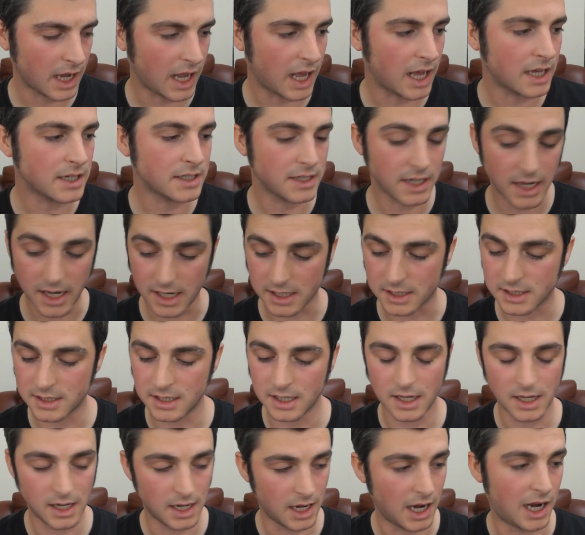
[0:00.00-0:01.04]
And yes,
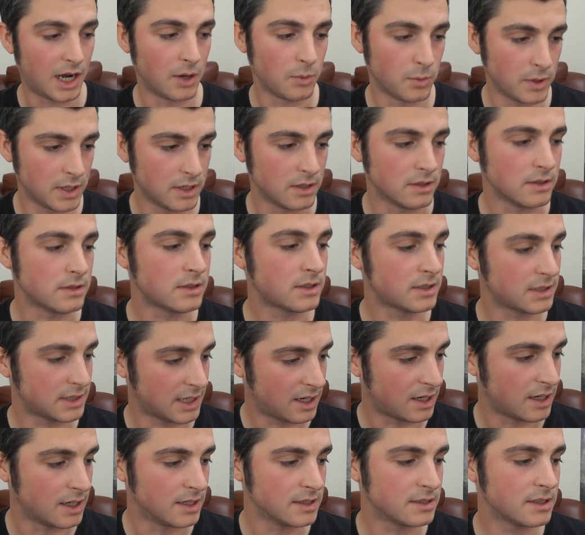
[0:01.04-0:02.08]
I will
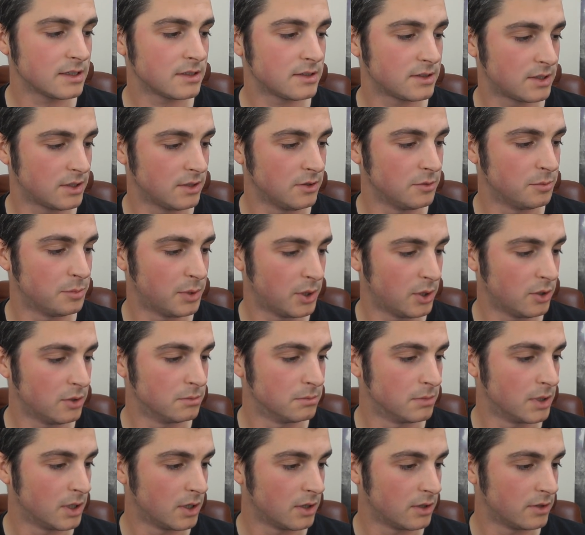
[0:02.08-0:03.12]
start to put
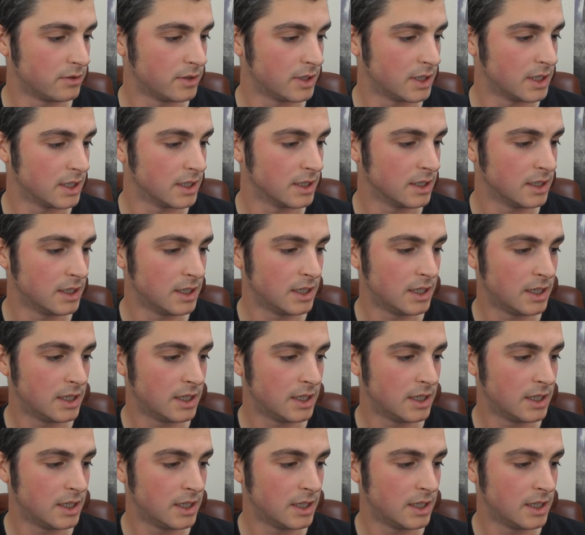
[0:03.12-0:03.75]
more